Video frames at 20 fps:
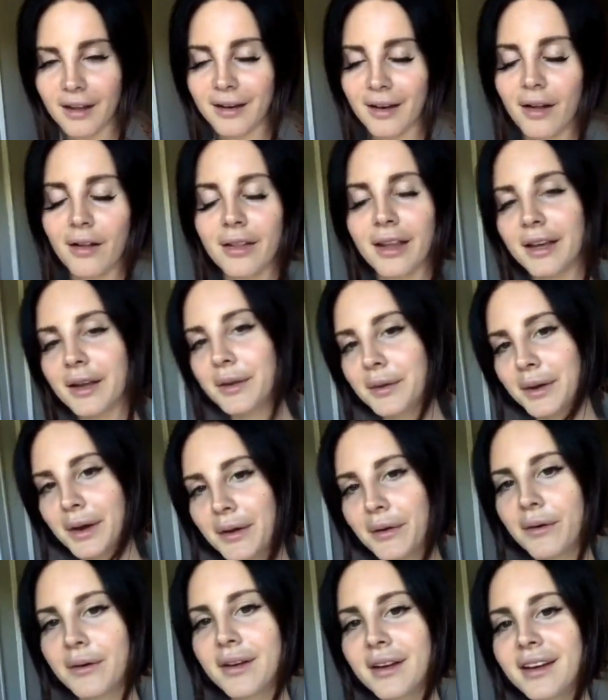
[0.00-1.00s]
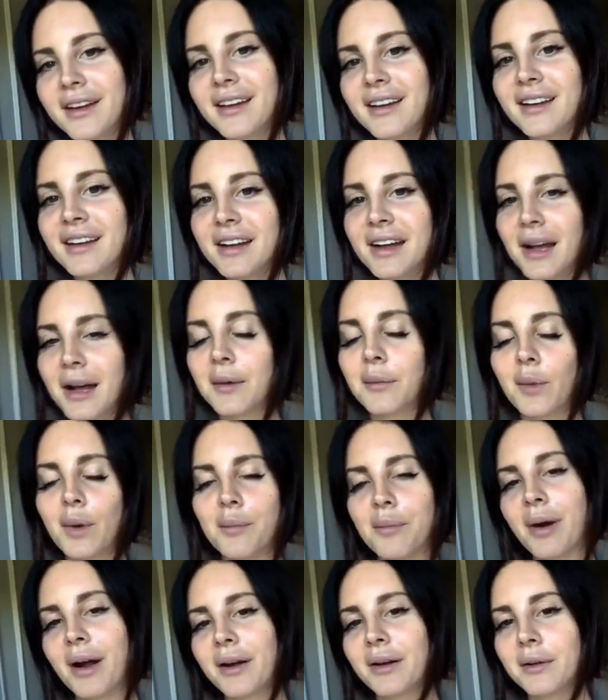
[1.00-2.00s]
And I'll let you know uh,
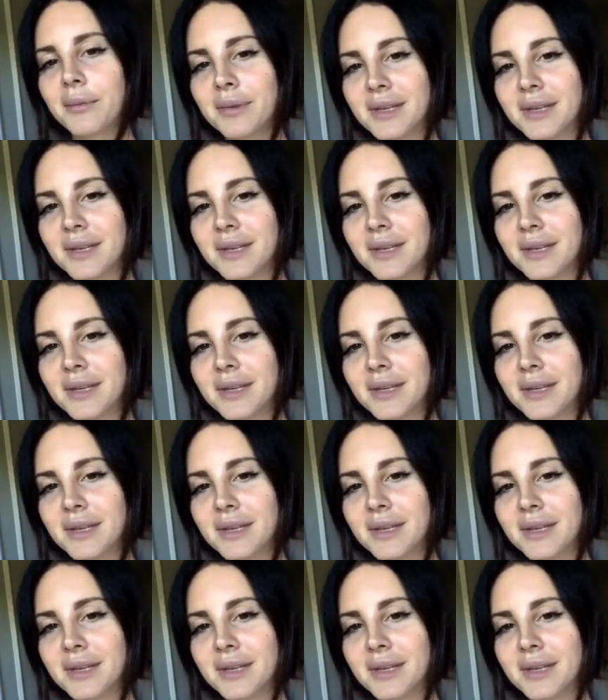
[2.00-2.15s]
what part will